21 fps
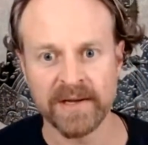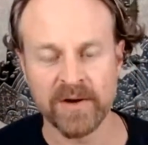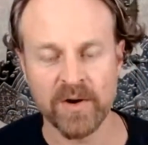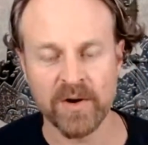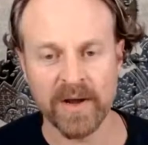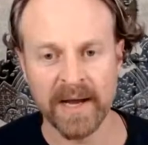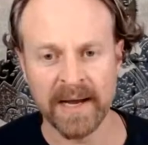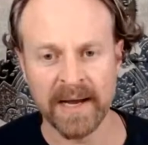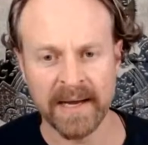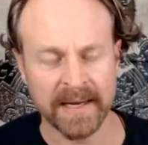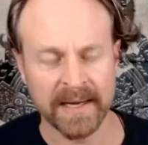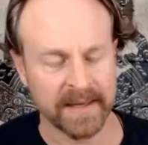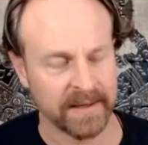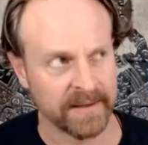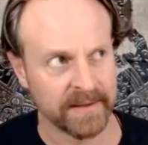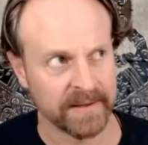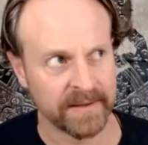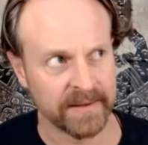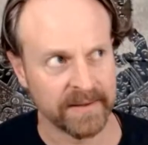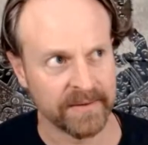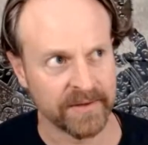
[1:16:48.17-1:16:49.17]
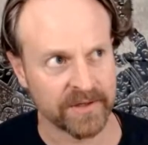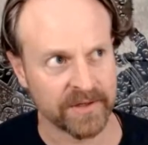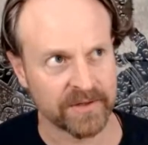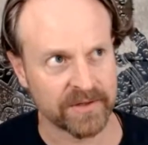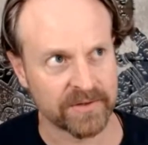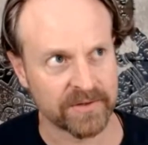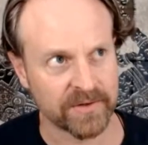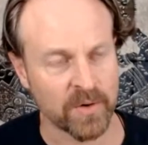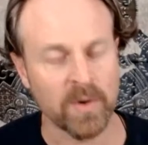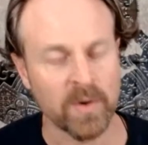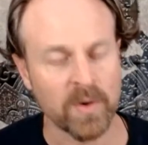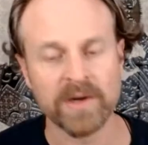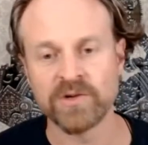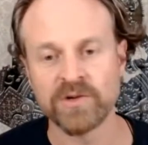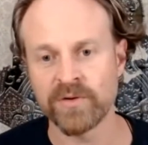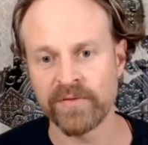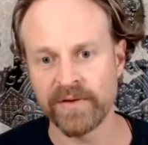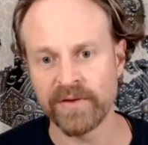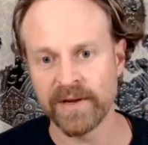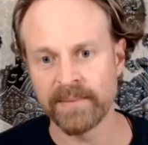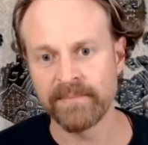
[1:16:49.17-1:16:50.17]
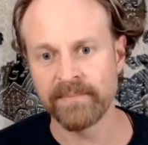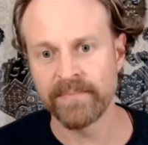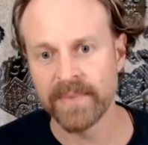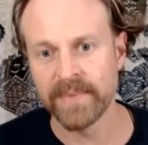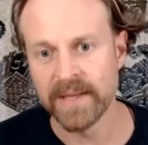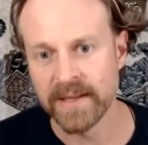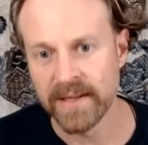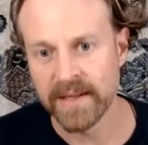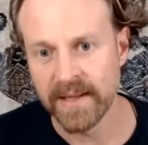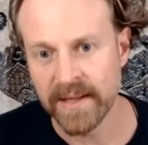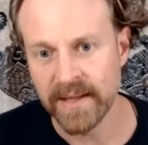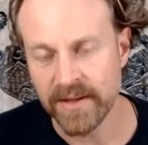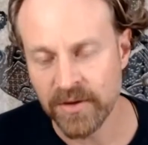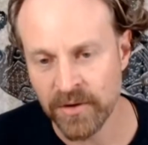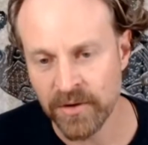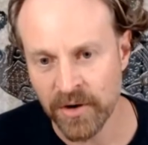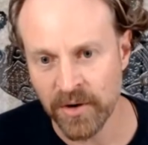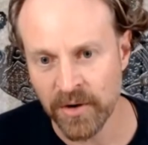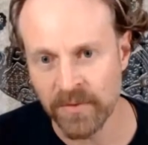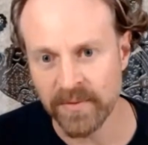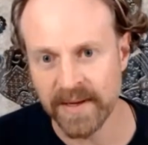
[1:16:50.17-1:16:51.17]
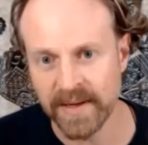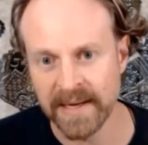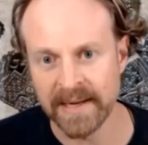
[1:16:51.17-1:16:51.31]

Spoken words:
quadrivium, you know,